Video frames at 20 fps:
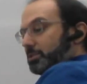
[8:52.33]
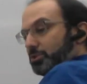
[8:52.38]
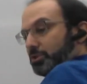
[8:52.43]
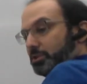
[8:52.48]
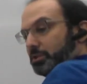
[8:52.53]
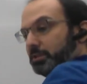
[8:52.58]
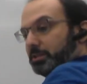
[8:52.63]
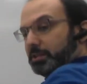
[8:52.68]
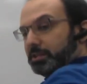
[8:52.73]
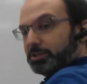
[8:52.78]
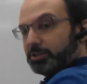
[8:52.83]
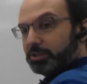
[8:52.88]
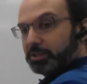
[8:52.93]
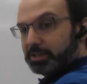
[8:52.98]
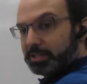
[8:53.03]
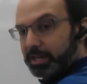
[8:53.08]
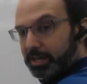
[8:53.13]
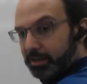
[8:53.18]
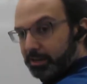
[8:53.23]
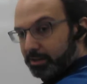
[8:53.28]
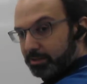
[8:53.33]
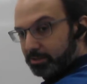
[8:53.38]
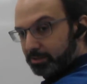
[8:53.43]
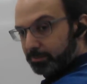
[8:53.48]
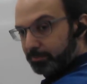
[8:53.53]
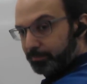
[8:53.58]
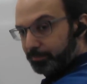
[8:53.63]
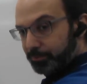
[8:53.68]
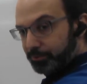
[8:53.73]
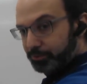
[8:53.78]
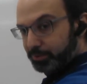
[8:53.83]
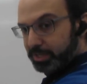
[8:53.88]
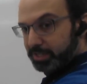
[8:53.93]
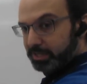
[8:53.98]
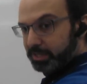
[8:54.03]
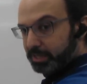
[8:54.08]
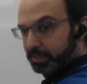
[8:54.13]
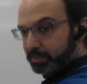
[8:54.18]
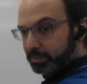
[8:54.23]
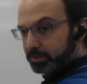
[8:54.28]
just that it's going to take us 3
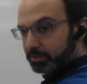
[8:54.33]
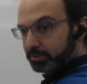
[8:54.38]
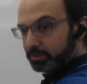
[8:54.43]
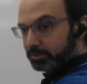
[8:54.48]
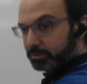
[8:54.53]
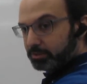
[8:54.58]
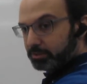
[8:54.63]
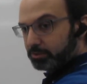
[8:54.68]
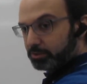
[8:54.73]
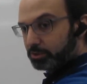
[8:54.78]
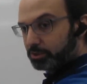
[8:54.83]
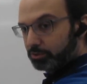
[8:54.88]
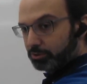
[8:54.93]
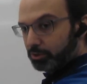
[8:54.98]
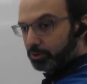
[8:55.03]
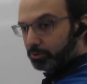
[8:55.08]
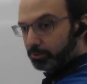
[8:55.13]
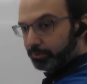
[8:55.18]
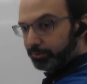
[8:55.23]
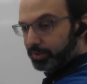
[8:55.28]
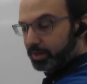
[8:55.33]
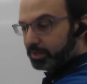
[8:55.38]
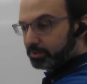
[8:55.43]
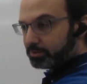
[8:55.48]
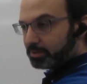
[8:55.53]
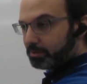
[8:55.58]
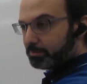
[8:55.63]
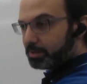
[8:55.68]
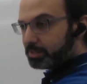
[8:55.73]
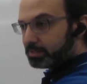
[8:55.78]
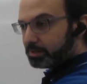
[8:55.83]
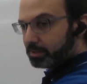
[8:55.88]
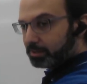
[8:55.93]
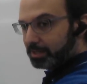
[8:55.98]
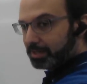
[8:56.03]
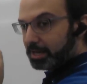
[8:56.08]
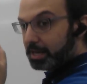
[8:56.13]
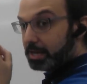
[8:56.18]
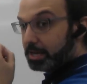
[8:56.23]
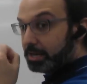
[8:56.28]
seconds to do the whole thing. So that means
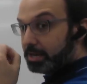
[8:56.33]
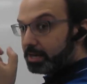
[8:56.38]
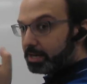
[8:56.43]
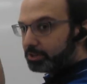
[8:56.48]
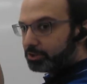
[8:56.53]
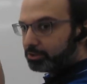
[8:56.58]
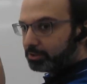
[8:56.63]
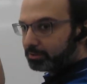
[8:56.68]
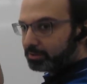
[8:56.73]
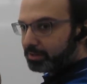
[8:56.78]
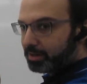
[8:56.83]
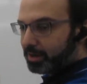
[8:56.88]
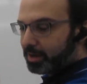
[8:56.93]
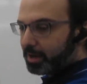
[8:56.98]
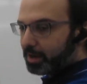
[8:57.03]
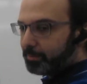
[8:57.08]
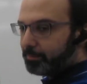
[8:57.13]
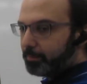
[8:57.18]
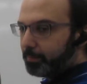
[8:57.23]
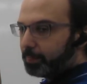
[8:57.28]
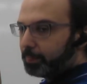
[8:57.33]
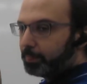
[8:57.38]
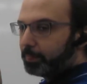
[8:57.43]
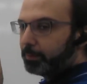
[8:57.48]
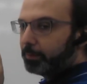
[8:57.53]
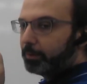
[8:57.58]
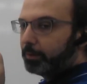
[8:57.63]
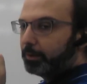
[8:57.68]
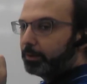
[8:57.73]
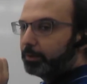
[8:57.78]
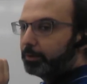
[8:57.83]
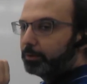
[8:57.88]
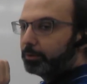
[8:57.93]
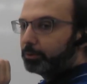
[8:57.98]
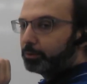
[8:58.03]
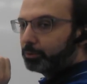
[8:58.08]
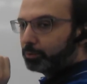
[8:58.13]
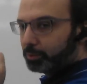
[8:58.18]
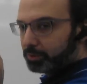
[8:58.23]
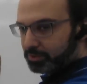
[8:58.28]
that the initial time
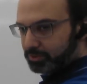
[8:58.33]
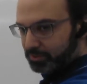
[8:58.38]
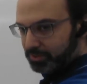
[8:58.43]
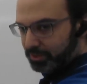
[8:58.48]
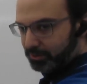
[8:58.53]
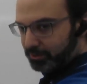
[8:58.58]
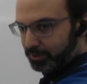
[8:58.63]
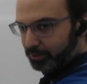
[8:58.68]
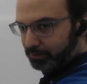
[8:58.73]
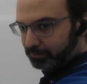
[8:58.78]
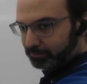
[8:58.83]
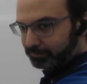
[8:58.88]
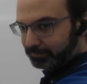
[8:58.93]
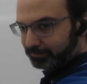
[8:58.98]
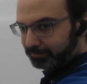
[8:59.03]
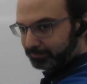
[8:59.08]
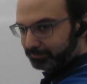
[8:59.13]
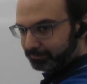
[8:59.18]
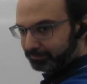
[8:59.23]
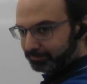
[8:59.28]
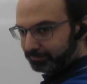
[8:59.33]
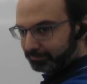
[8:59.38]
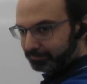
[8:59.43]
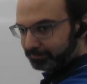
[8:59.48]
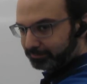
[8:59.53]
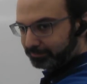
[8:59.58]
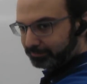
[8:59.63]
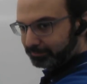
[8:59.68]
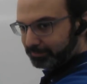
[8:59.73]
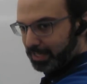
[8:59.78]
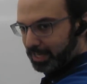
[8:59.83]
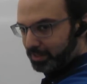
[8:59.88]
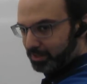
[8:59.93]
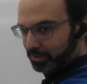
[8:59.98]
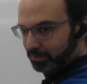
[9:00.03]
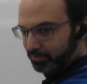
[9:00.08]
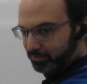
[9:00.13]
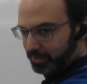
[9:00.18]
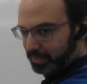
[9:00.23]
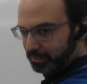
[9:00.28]
was 0. And
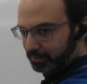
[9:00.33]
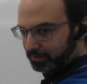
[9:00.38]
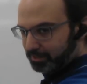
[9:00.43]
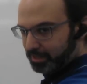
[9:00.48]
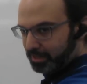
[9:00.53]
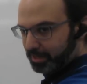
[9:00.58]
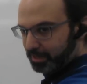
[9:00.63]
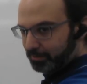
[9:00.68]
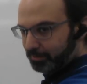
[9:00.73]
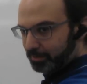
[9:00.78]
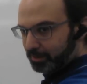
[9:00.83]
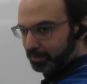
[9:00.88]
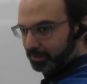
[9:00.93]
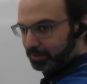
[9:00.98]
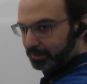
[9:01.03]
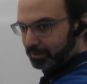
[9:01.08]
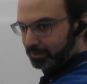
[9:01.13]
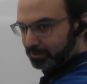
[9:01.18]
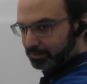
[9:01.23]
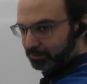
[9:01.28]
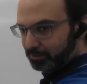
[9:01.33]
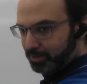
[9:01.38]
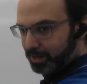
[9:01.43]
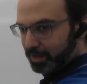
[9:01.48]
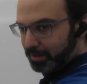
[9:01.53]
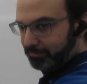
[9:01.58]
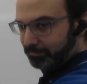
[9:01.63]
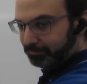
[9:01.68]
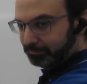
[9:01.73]
then the final time is 3.